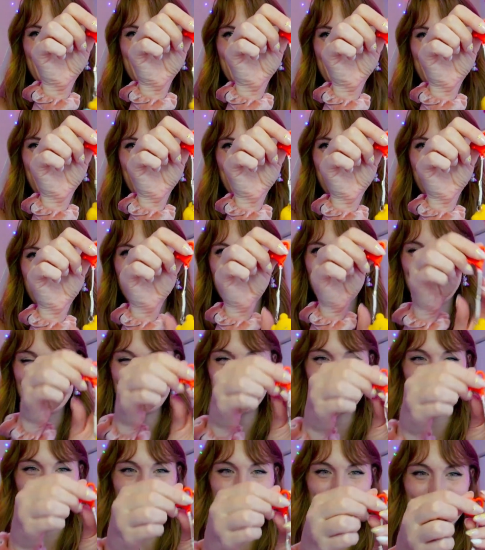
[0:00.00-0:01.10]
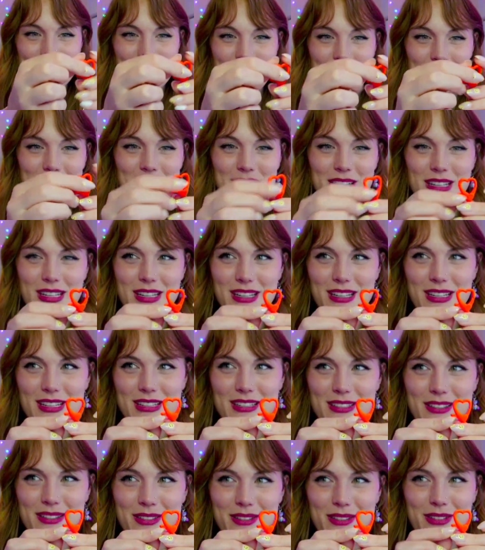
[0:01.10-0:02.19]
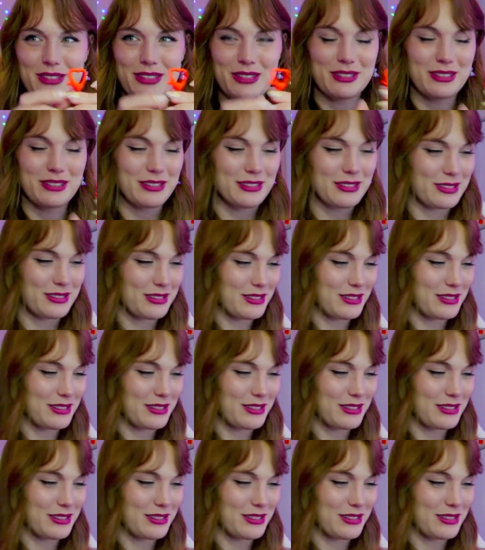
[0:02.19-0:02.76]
So I got that too. And it has a little heart.